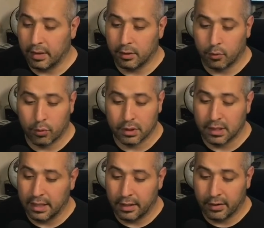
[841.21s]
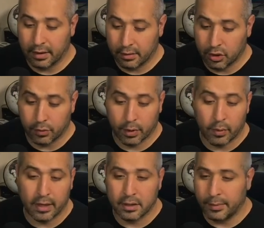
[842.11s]
quarantine area that you're
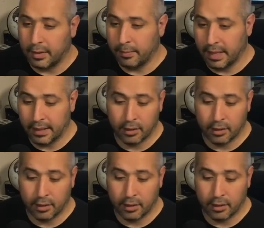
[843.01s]
required to be, meaning